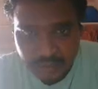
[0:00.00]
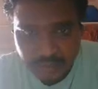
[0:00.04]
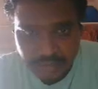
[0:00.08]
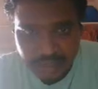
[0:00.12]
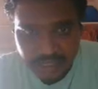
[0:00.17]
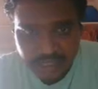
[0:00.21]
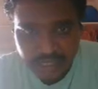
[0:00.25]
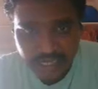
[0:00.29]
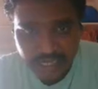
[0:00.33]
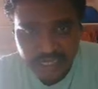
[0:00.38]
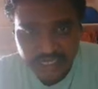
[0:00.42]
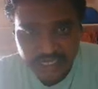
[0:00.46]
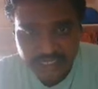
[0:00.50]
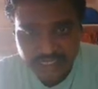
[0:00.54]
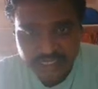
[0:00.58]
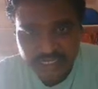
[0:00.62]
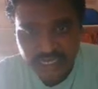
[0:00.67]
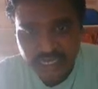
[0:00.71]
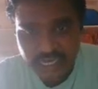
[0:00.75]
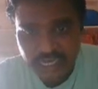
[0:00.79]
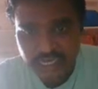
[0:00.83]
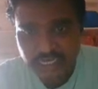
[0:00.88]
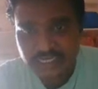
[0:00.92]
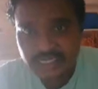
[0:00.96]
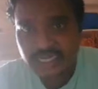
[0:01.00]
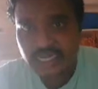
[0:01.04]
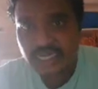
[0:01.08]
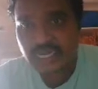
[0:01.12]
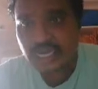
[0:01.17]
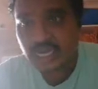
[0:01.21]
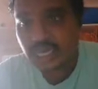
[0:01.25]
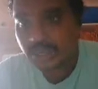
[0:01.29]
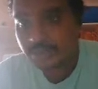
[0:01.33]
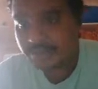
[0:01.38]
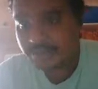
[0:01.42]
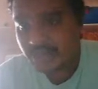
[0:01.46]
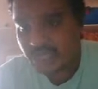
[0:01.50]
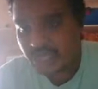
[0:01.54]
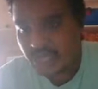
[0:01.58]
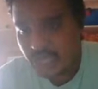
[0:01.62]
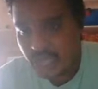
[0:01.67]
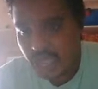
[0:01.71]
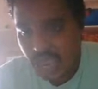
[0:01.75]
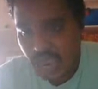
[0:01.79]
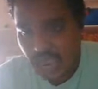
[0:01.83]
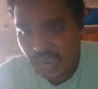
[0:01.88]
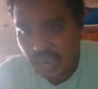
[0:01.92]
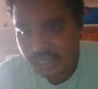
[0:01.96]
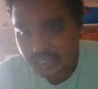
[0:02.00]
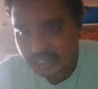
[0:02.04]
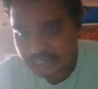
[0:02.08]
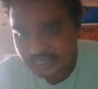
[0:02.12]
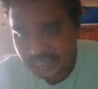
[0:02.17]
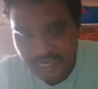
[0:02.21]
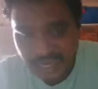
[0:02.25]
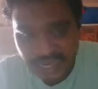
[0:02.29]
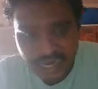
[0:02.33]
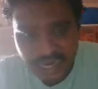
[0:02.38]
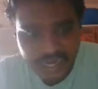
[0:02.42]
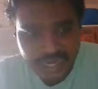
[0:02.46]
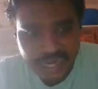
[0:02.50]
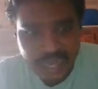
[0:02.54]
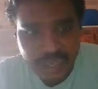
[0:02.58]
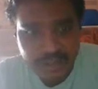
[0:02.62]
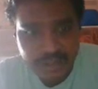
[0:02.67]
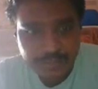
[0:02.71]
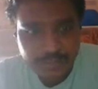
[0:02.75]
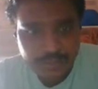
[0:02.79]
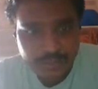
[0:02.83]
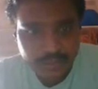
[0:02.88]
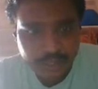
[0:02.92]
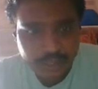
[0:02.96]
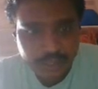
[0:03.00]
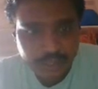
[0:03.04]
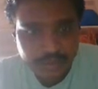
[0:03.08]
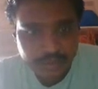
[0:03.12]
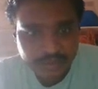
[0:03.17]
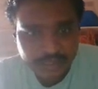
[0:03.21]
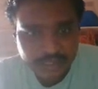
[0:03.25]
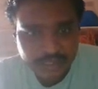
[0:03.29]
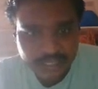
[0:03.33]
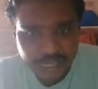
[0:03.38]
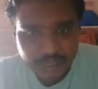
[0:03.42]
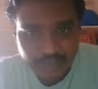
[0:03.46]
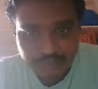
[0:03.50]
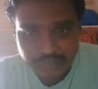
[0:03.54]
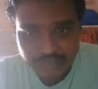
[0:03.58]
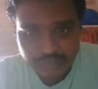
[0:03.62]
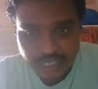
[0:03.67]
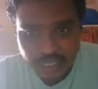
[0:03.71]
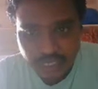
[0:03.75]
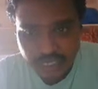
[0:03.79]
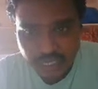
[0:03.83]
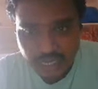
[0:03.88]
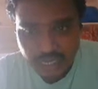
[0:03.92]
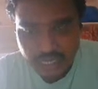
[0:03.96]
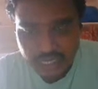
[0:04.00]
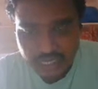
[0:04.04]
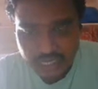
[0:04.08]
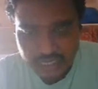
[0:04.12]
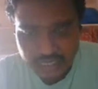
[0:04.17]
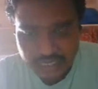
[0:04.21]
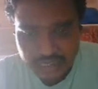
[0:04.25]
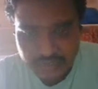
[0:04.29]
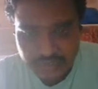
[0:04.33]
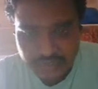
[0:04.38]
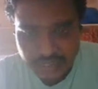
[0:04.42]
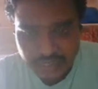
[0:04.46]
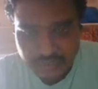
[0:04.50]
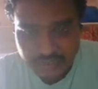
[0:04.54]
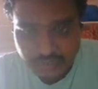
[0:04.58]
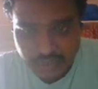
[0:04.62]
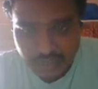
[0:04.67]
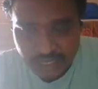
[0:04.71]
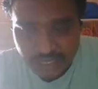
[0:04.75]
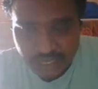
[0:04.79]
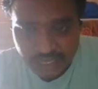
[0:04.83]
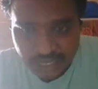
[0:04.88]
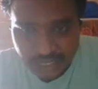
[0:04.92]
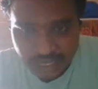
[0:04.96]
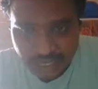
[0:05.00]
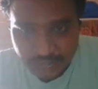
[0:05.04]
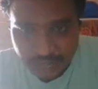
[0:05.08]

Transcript: is nothing but the discrete settling, and the second type, which comes under this wastewater